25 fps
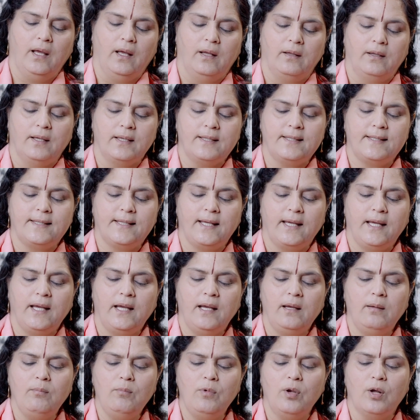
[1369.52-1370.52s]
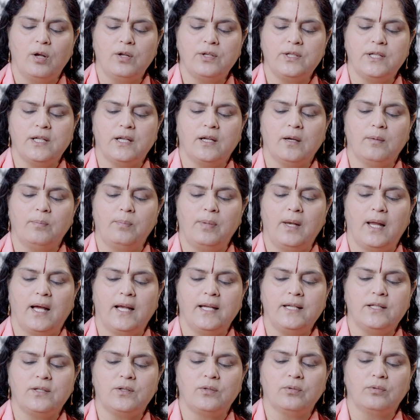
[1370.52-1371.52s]
The same logic
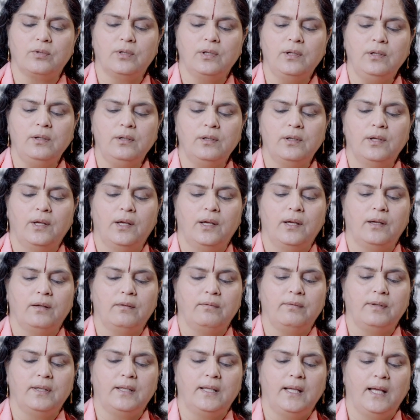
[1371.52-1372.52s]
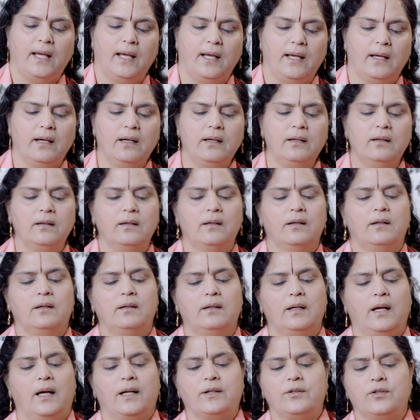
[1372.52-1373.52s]
applies to the vidheya
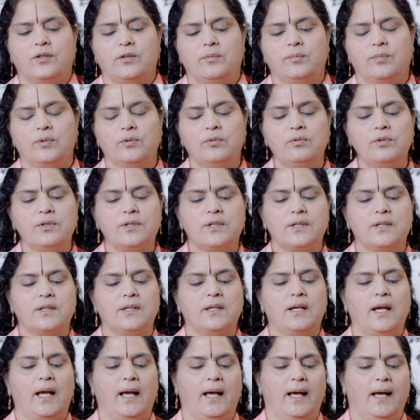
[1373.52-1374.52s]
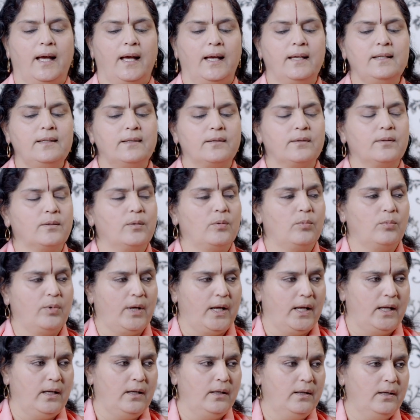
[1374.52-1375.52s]
attributes as
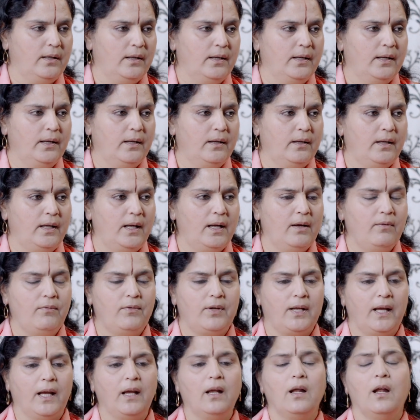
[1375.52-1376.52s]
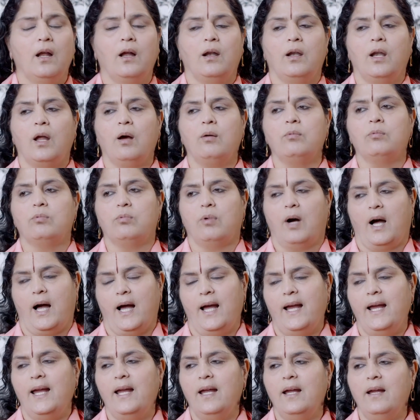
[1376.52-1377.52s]
well. They have now
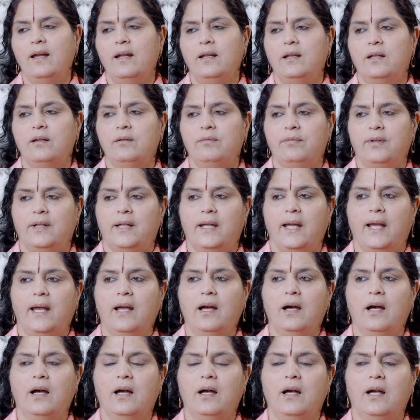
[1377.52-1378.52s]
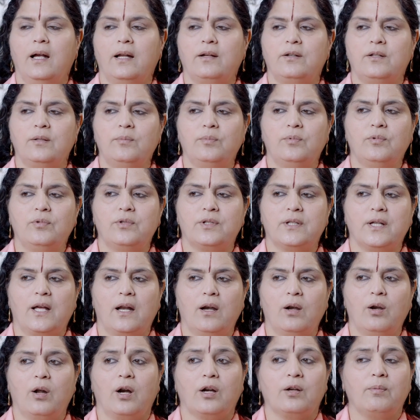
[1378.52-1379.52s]
why the vidheya attributes are
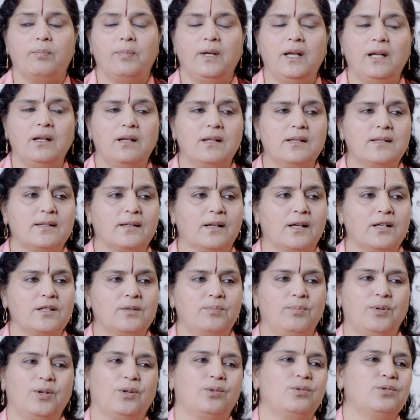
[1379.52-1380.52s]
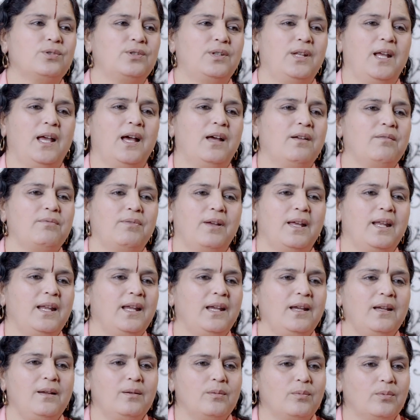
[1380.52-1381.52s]
not being discussed? Because they are
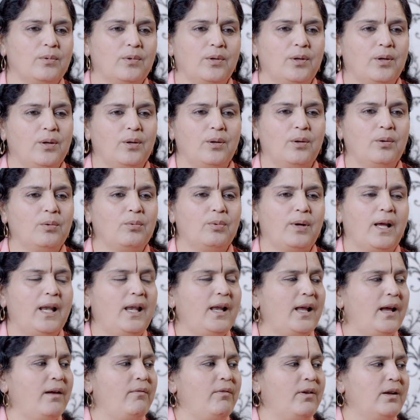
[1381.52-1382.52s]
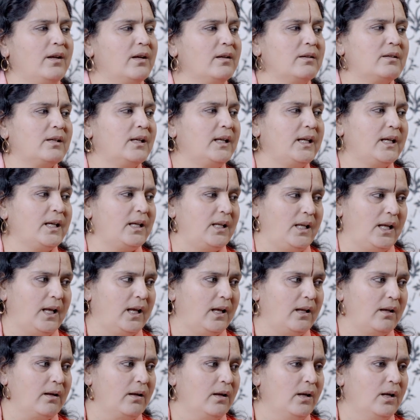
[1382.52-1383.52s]
very well evidently clear.